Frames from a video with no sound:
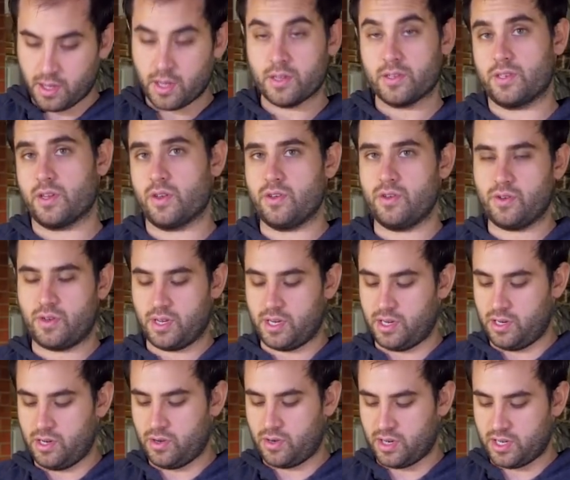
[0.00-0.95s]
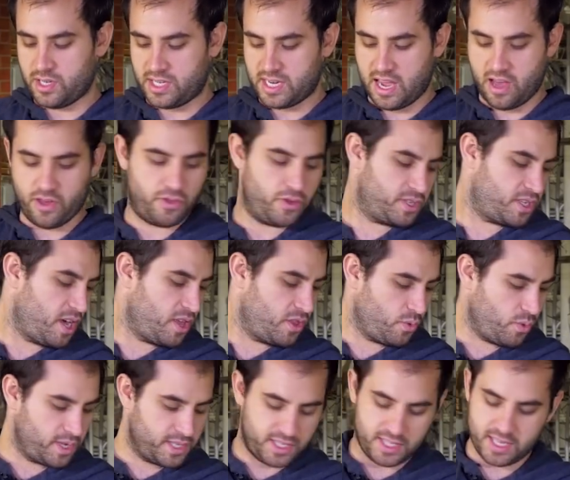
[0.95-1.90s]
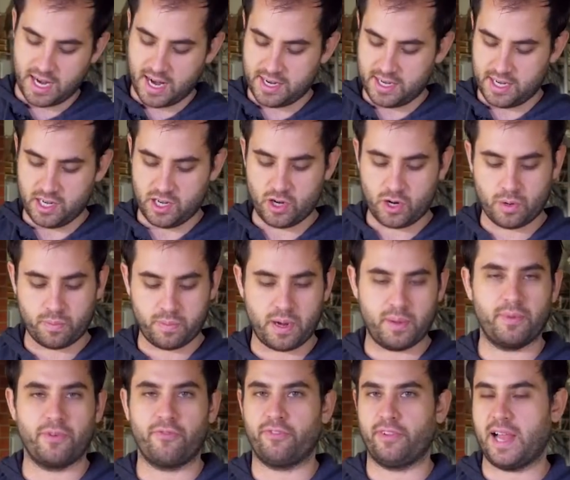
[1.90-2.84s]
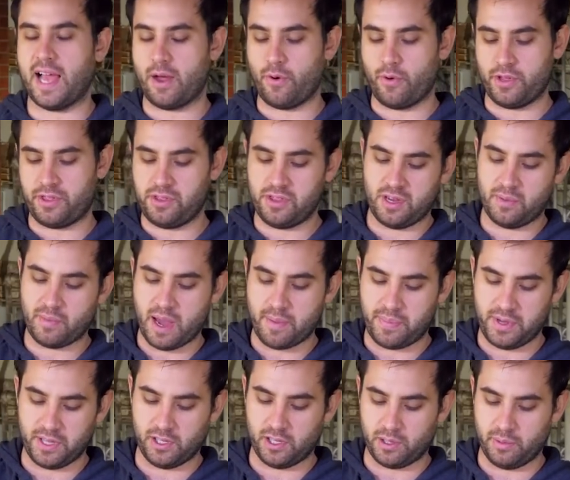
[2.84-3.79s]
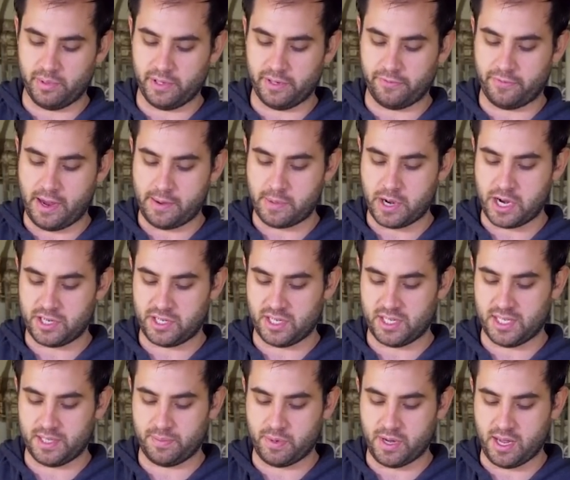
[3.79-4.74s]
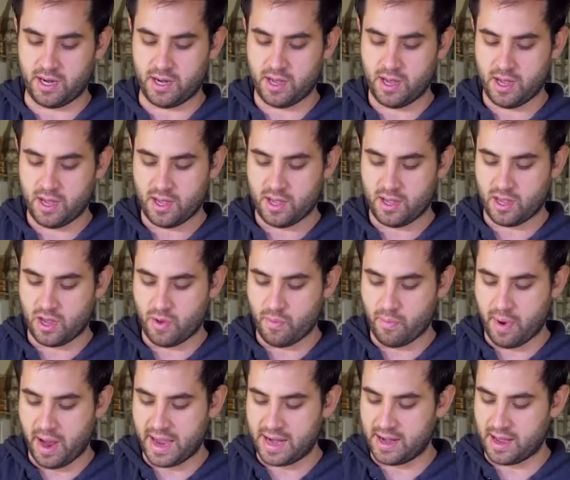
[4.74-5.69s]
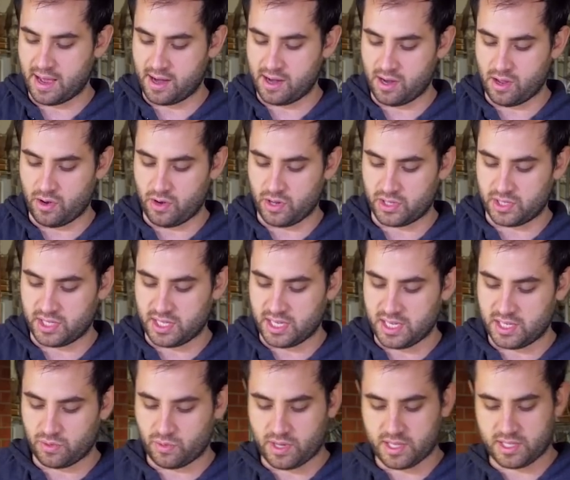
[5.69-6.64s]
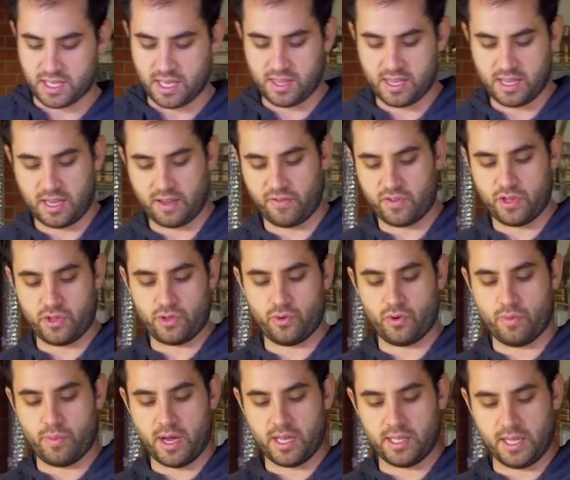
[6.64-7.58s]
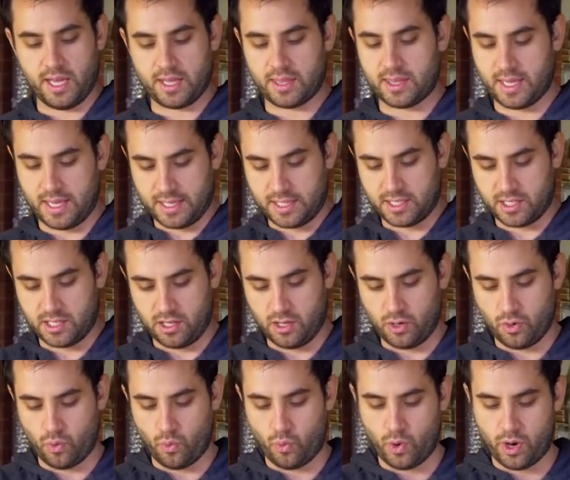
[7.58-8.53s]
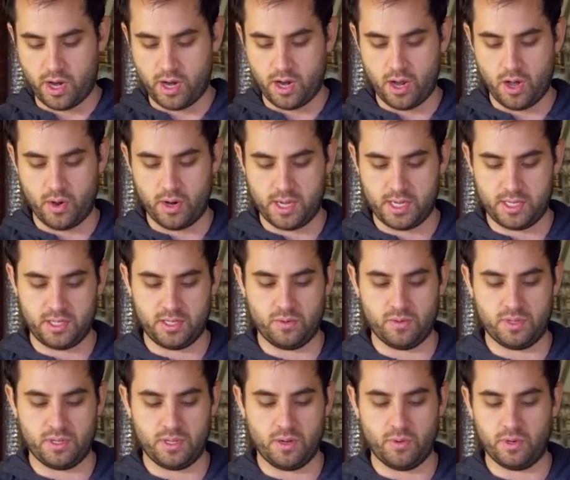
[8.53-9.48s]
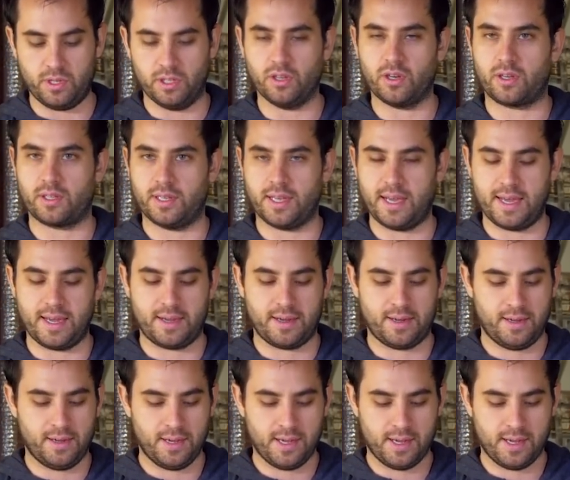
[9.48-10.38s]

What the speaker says: So you can tell those other ones that I did, you could probably fly with, and there might be a little bit of vibrations, but you might not notice. These ones, I think if you threw them on like this, you would notice. It would look like